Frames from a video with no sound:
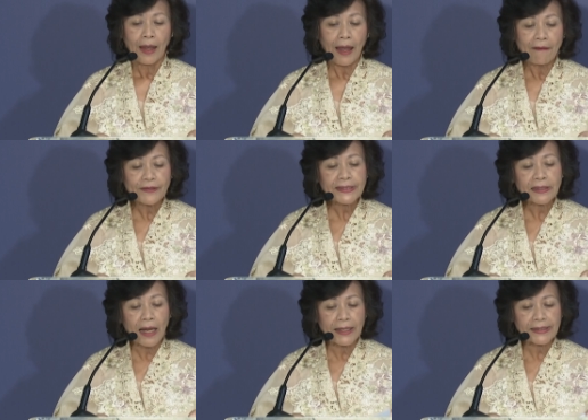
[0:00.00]

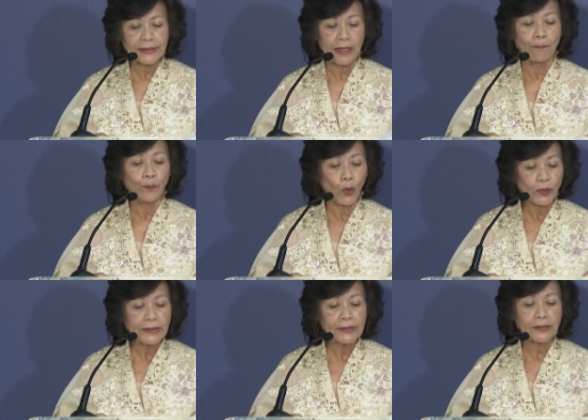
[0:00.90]
emphasize the
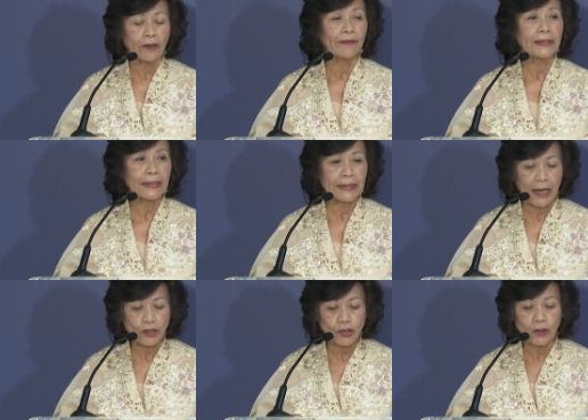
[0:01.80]
importance of
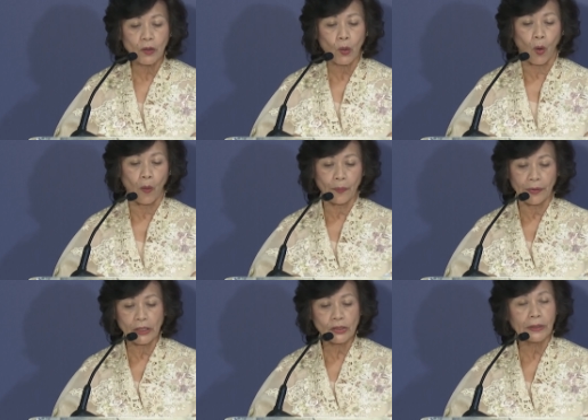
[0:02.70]
international
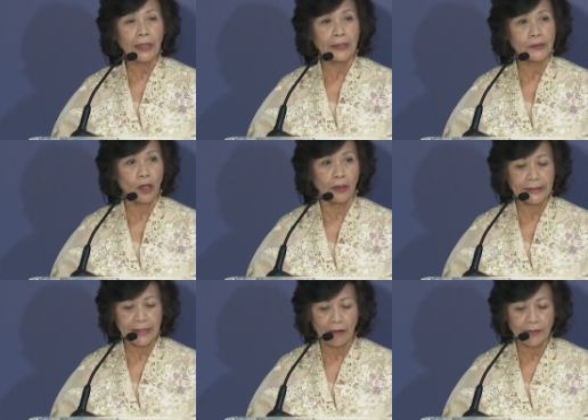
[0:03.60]
cooperation and
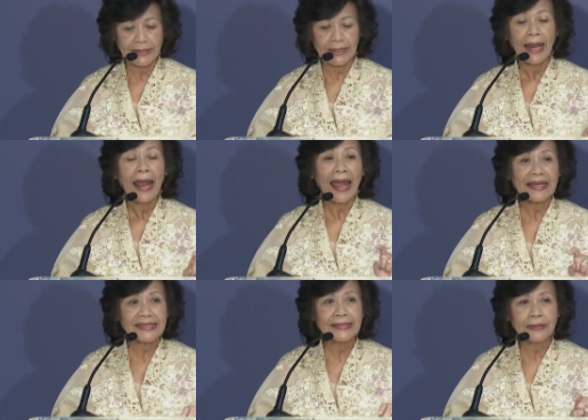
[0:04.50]
solidarity
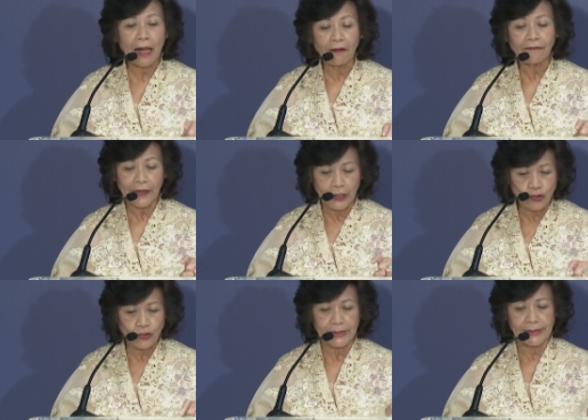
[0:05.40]
as
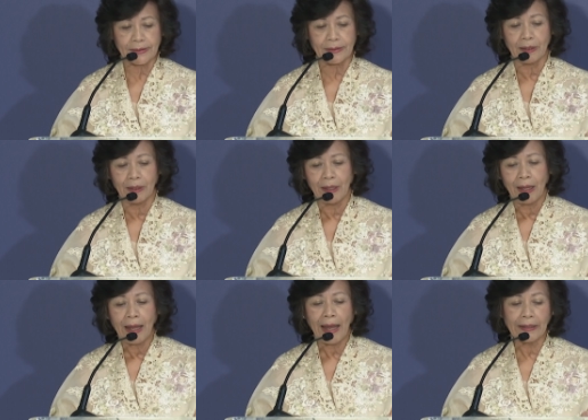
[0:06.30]
self-interest,
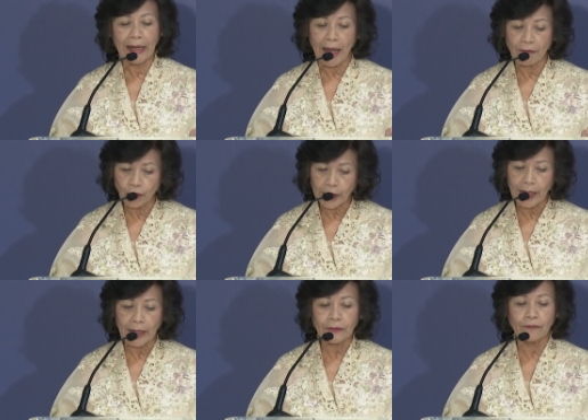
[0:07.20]
and
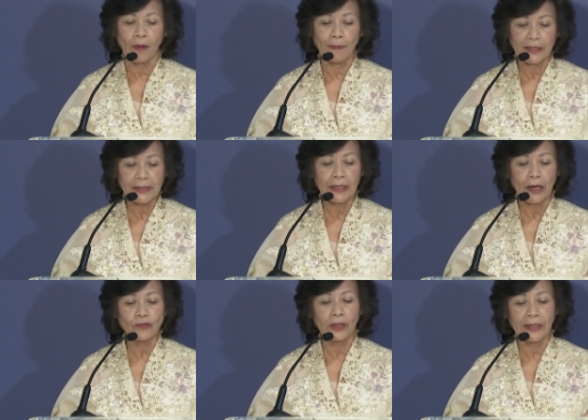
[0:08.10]
advocate for
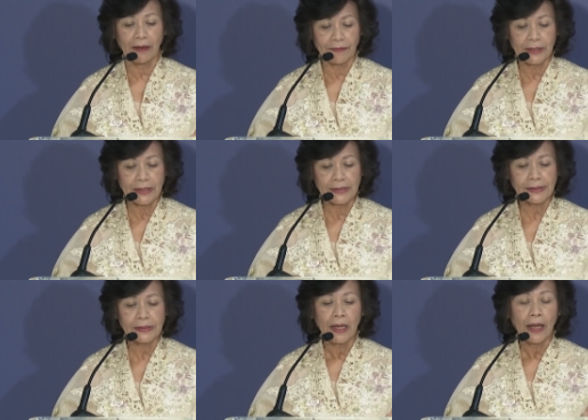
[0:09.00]
multilateral
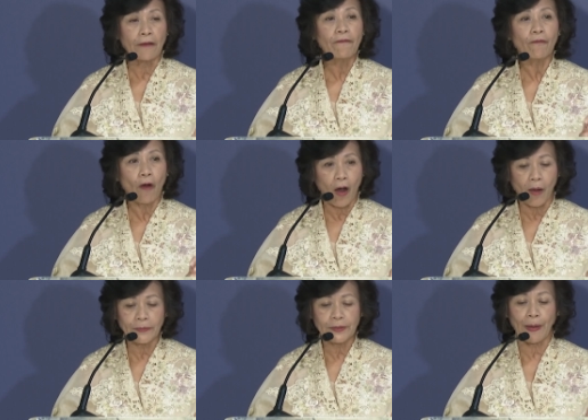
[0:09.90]
governance
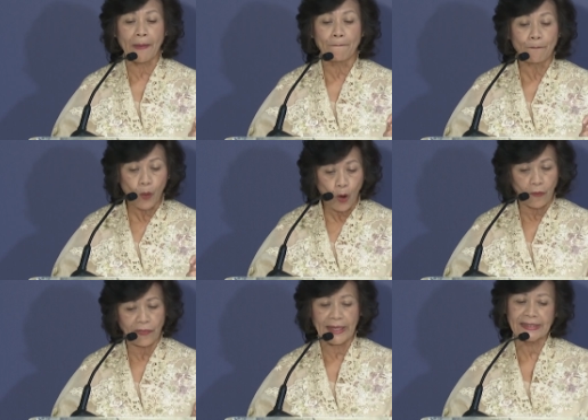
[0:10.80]
informed by
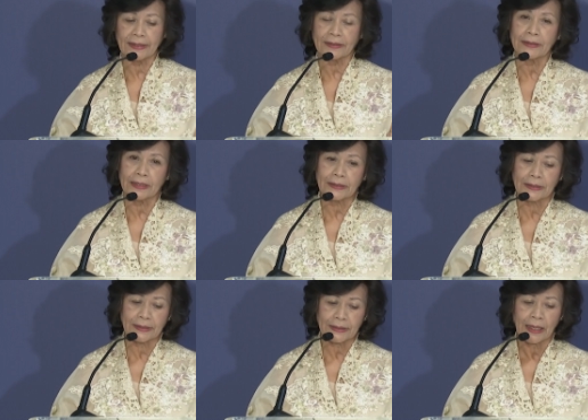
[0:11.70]
both its
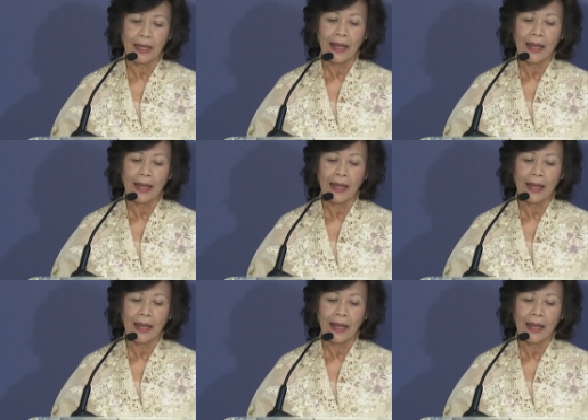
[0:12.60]
successes